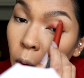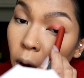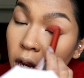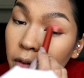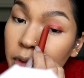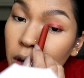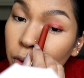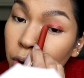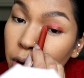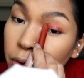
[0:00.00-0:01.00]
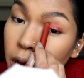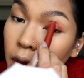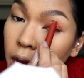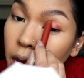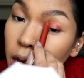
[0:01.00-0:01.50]
one of the
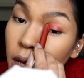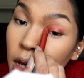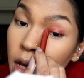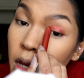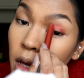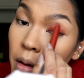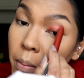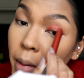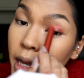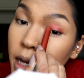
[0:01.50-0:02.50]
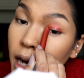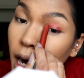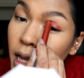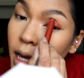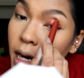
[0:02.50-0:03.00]
Riri Met
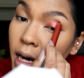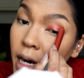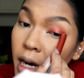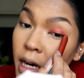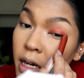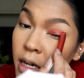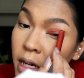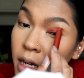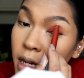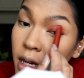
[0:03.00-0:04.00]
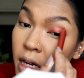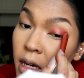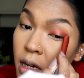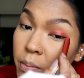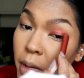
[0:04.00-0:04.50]
Gala
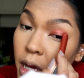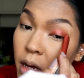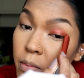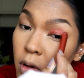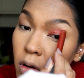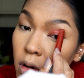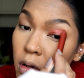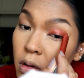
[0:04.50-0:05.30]
makeup look.